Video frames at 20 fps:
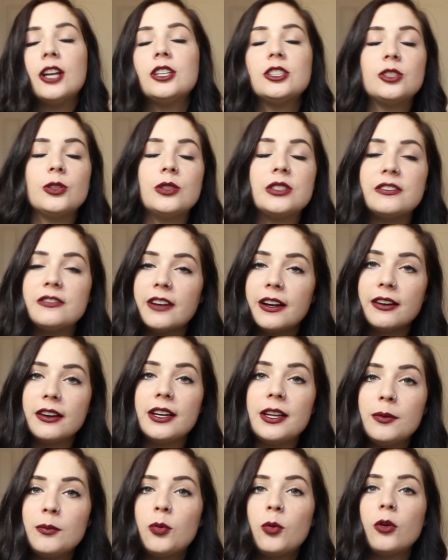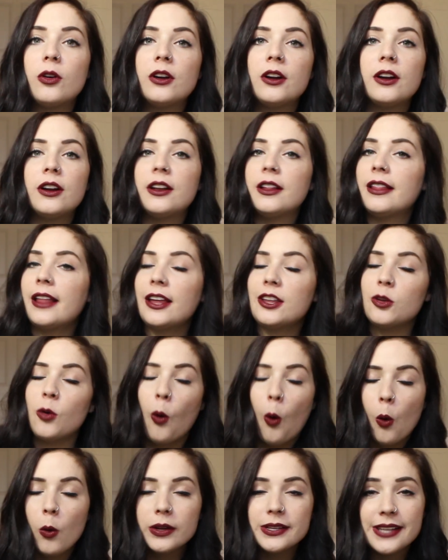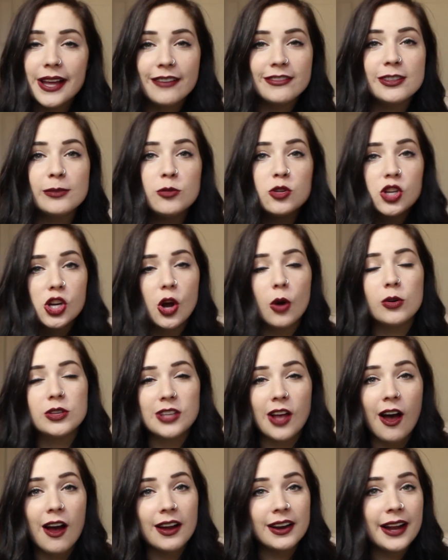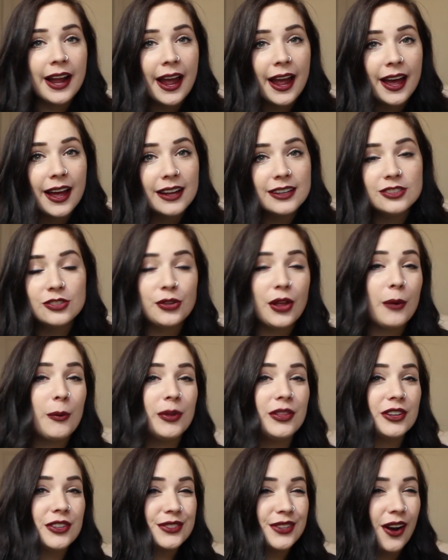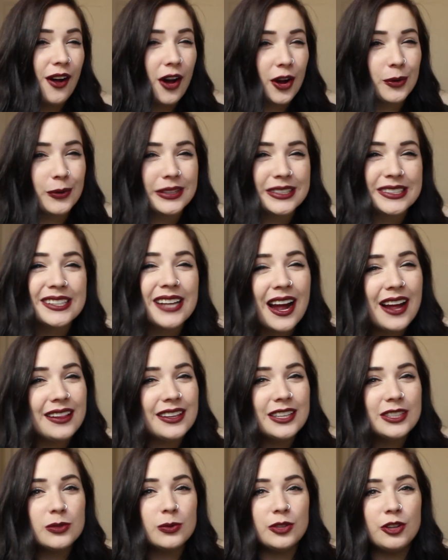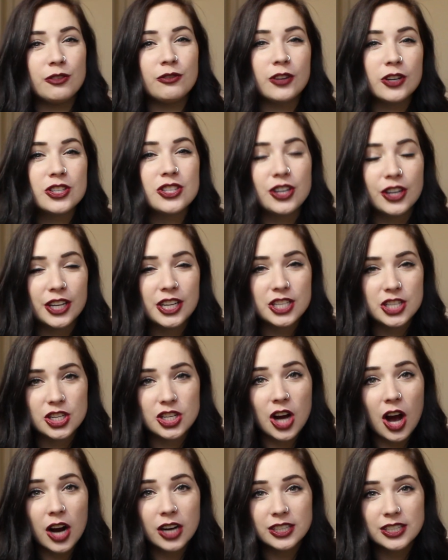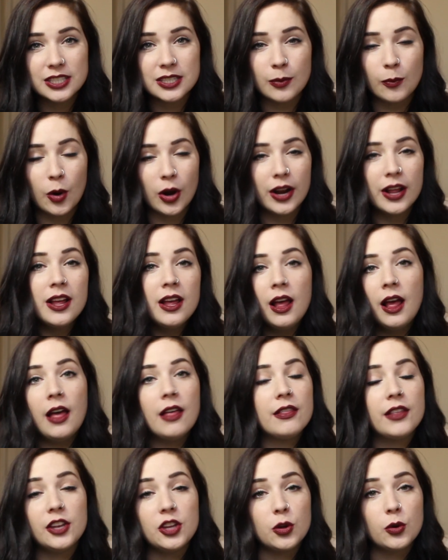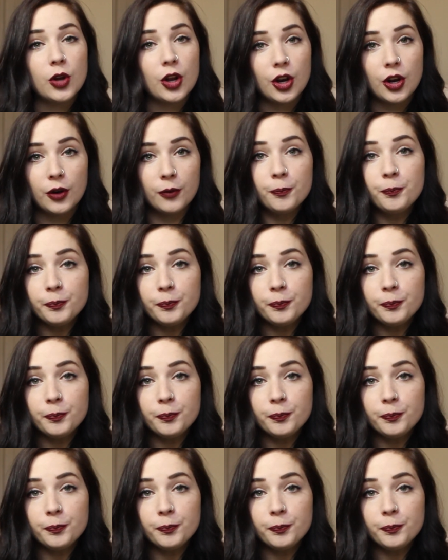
So it's very important that you always have some jokes on hand so that when there's an awkward silence when you're first starting to talk to someone, then you can